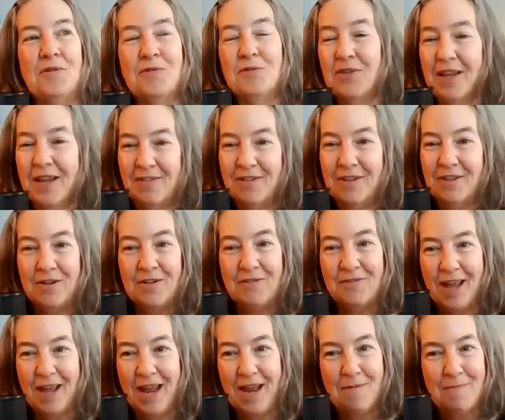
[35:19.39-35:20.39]
it was like a little
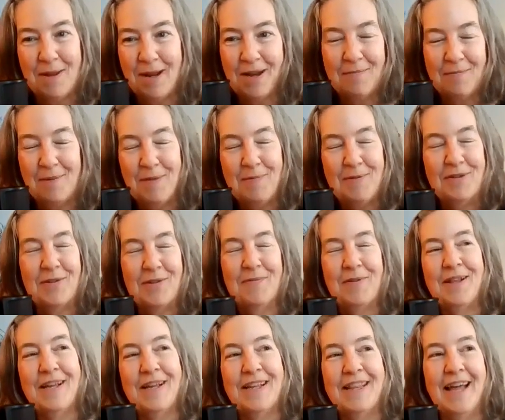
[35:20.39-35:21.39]
8-minute, maybe
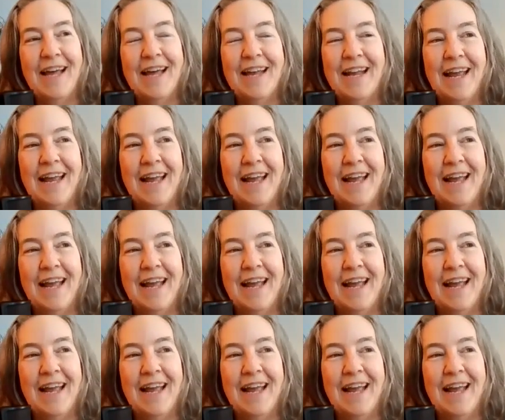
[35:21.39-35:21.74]
something like that.